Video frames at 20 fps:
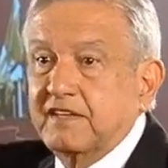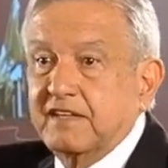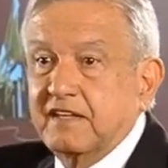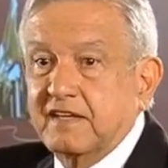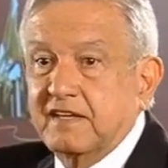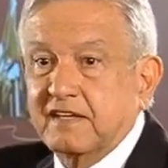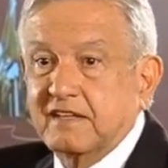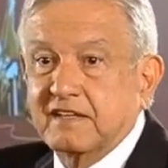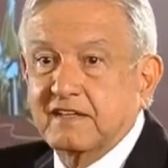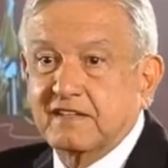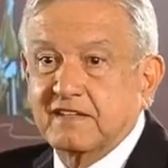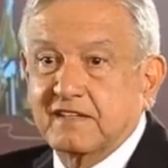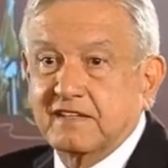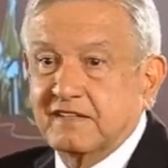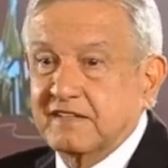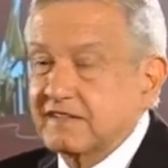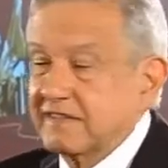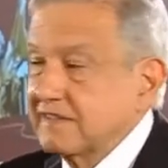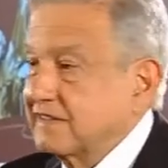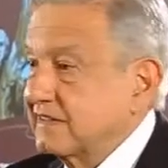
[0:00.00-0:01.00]
And it
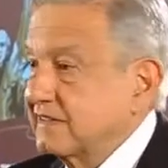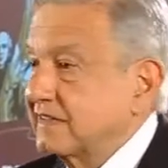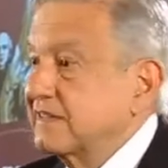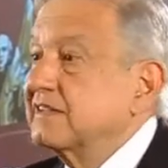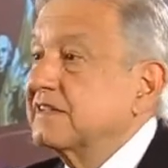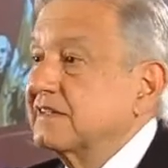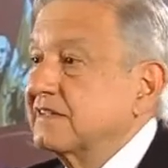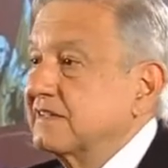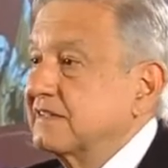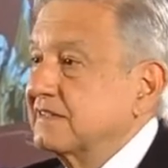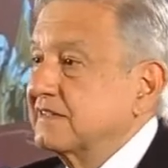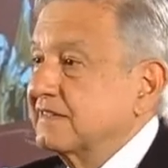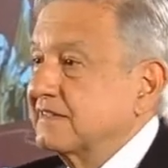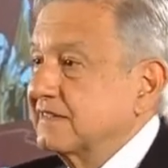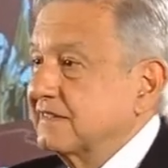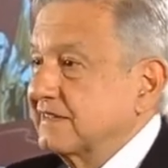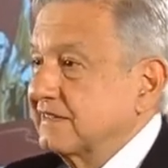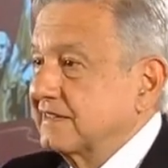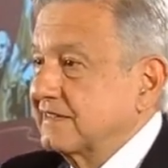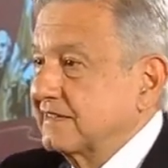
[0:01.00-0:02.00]
stayed on the
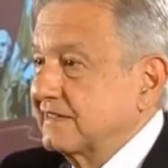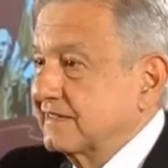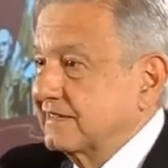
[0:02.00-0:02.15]
page